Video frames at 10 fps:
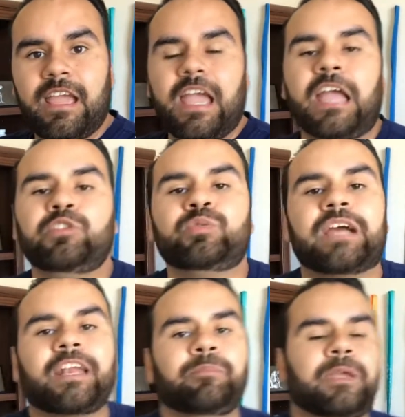And you
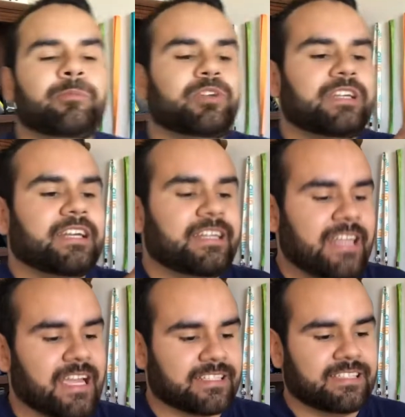got to be able to
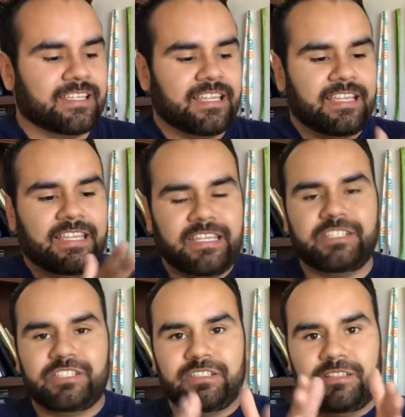connect
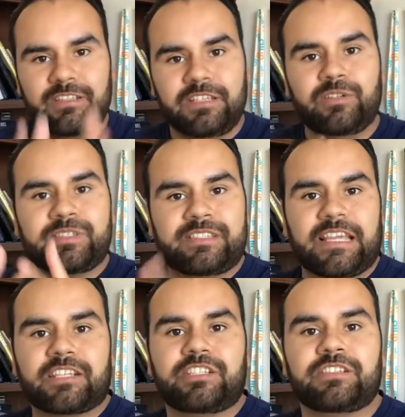each little
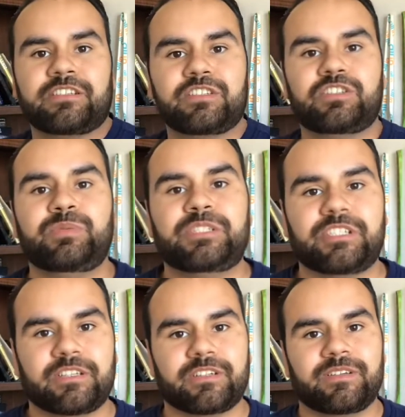section to each
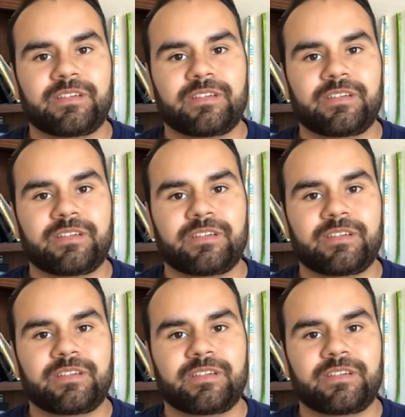other.